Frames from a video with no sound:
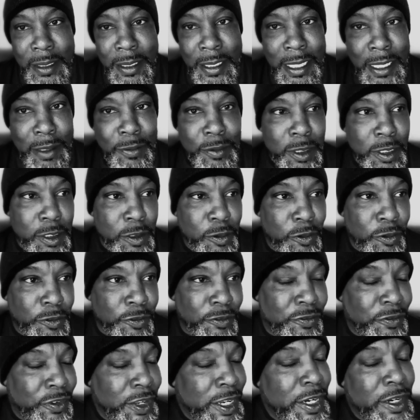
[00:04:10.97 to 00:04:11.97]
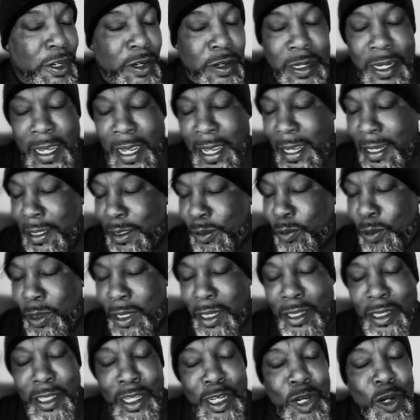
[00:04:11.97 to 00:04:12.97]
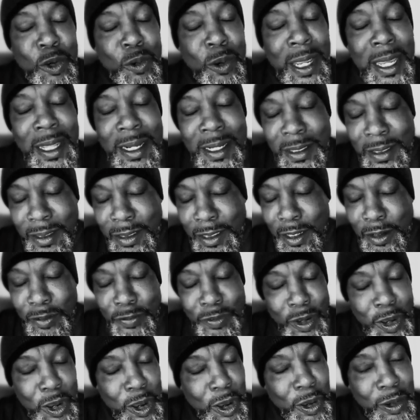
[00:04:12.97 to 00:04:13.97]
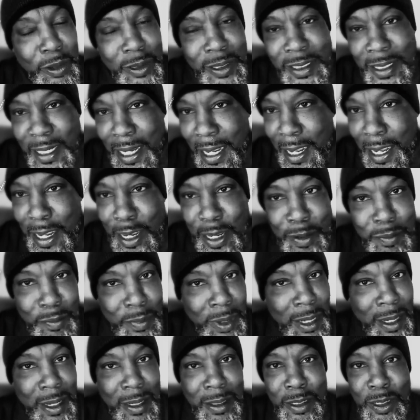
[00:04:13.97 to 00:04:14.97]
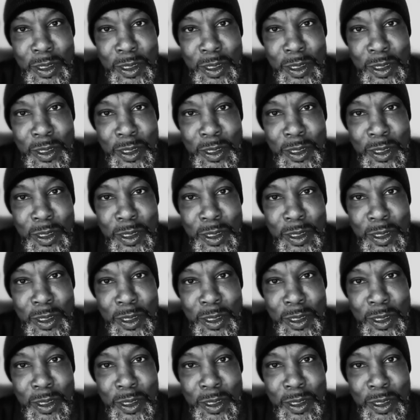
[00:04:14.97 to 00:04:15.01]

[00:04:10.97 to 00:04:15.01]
He was revered as one of the greatest of all time, man.